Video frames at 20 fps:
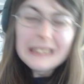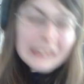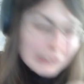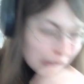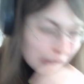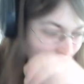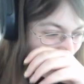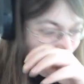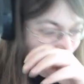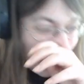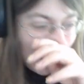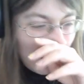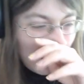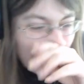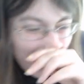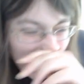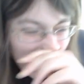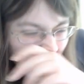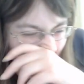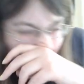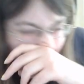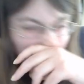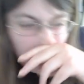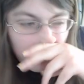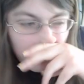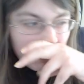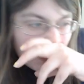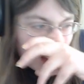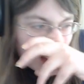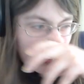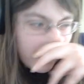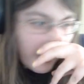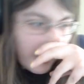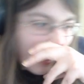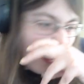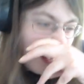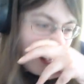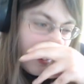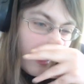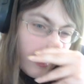Well, you know, I'm gonna take
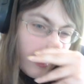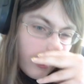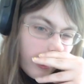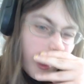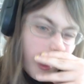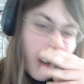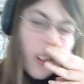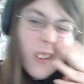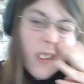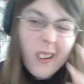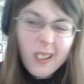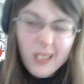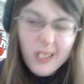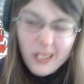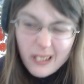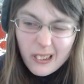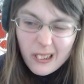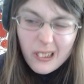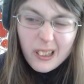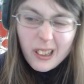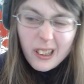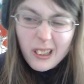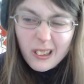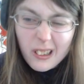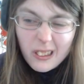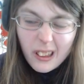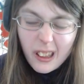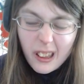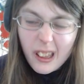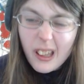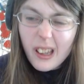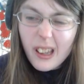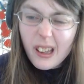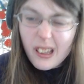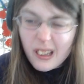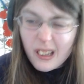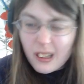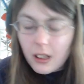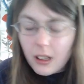a long, hard look at that.